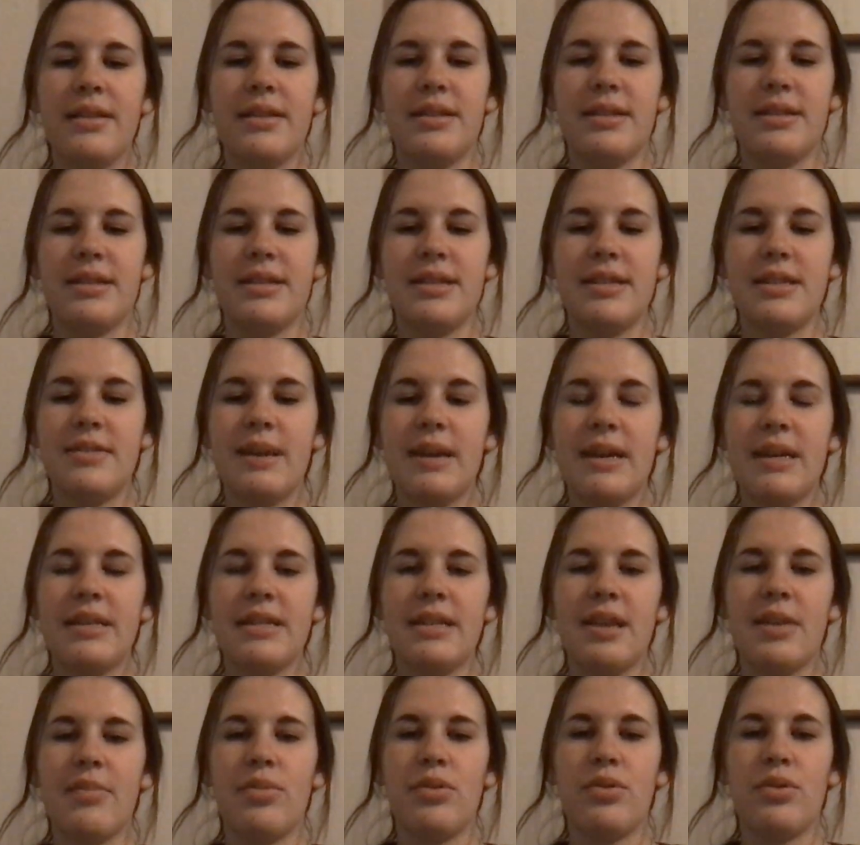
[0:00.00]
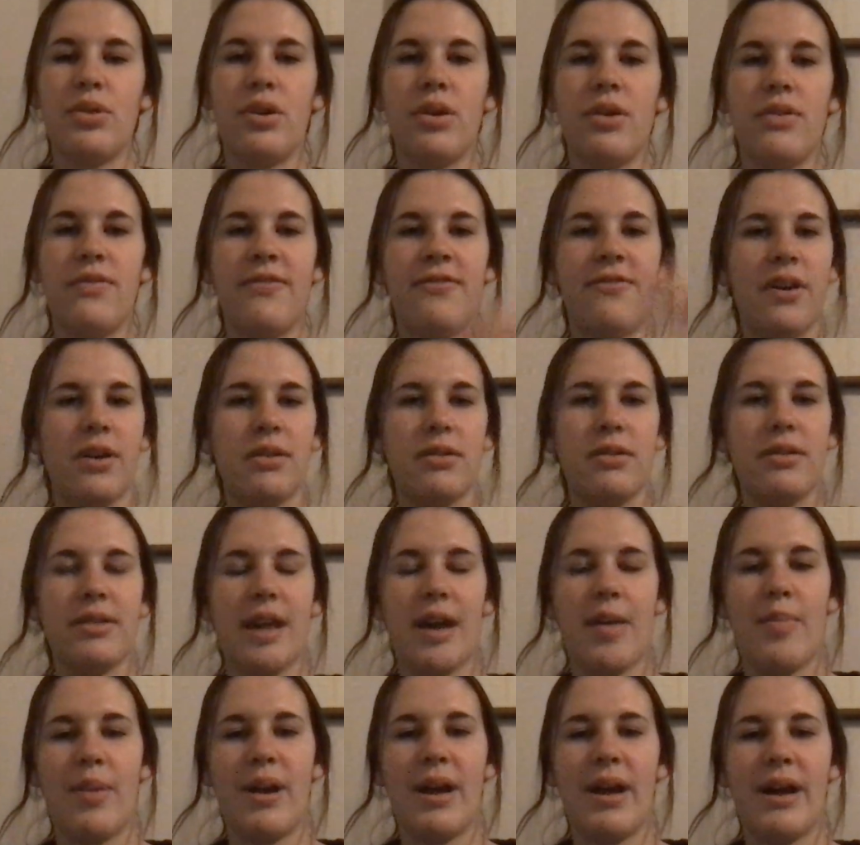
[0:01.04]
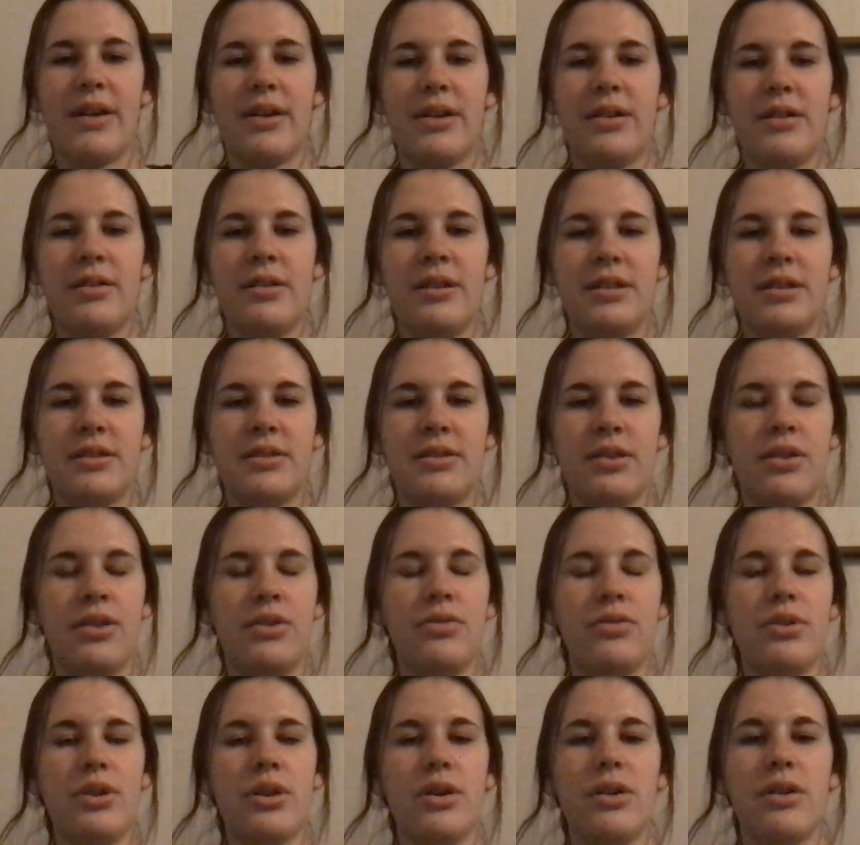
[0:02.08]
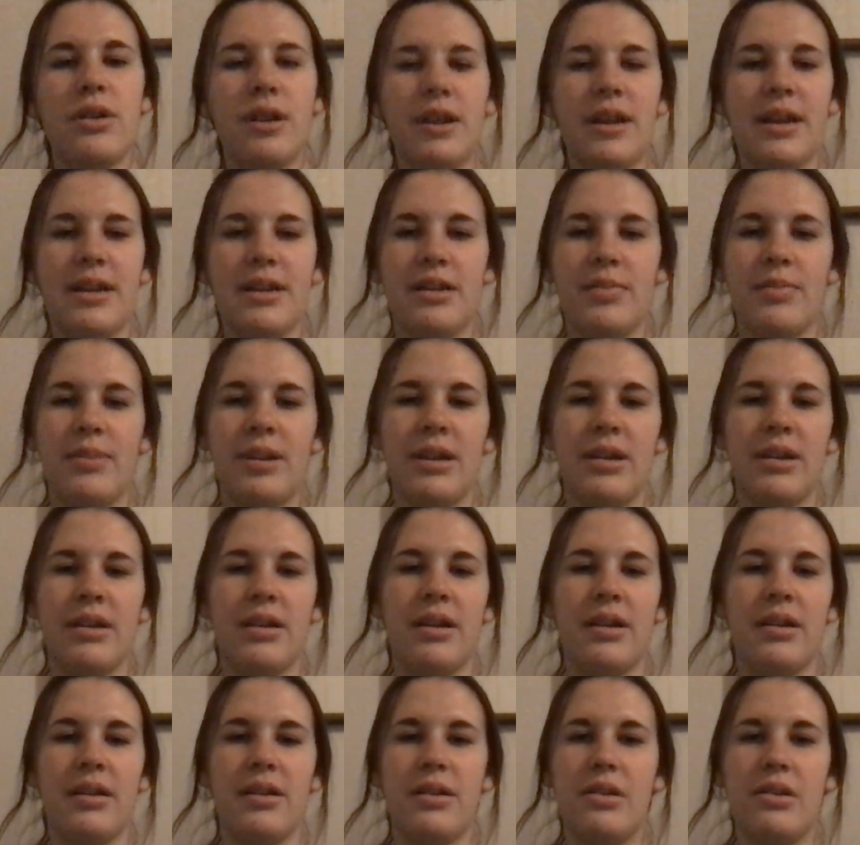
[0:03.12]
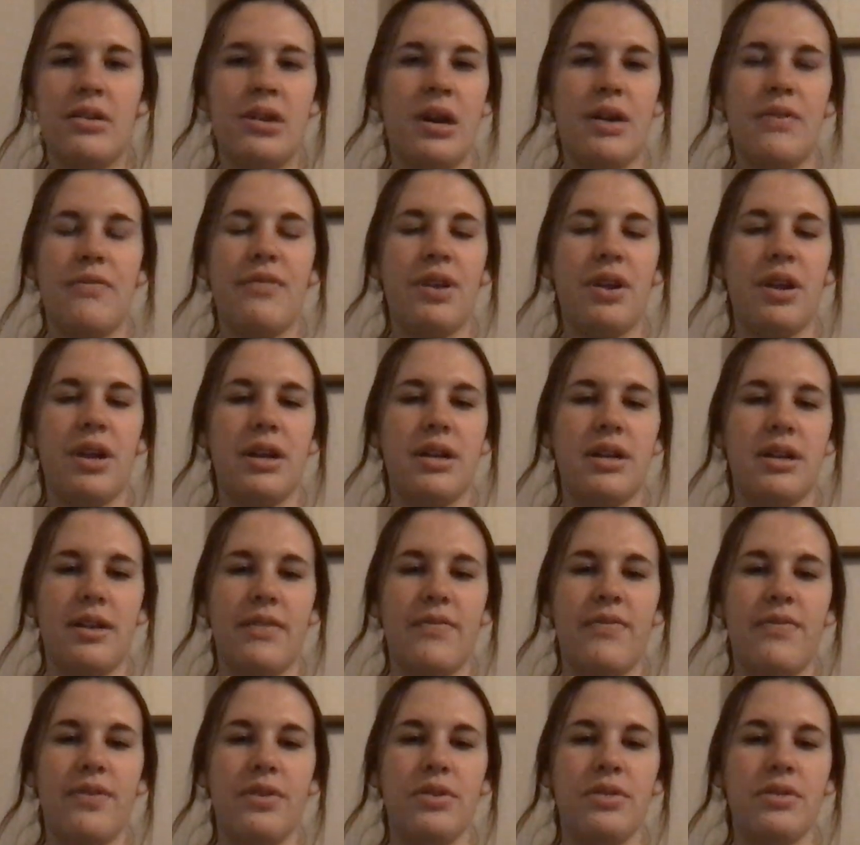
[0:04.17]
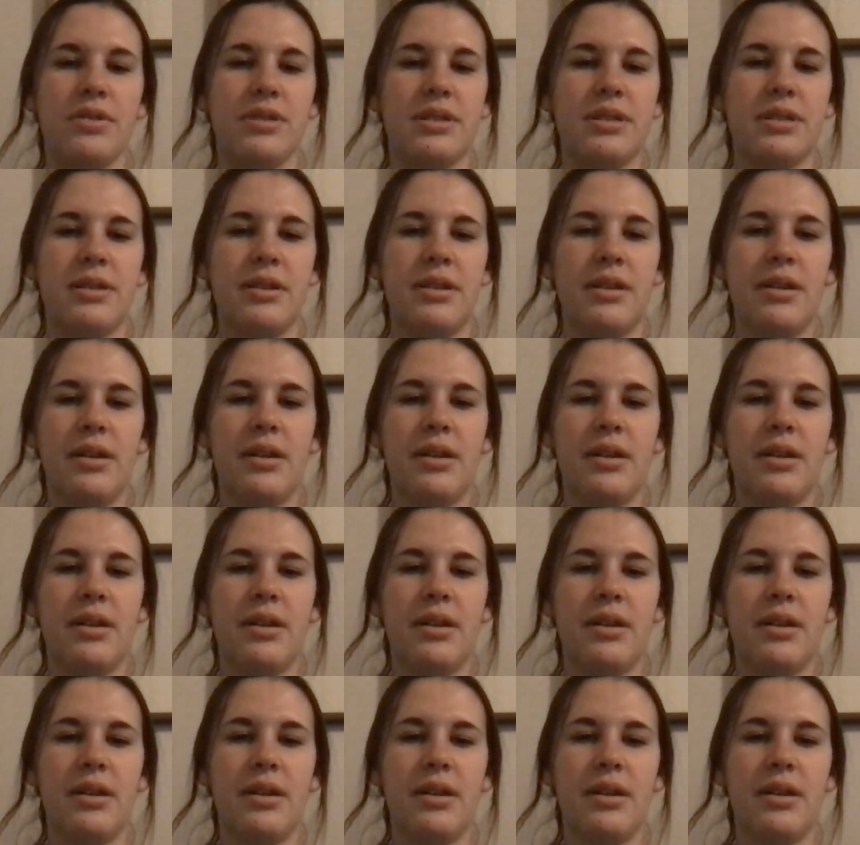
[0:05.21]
the systematic sample could follow that pattern, and so you could end up getting a not very diverse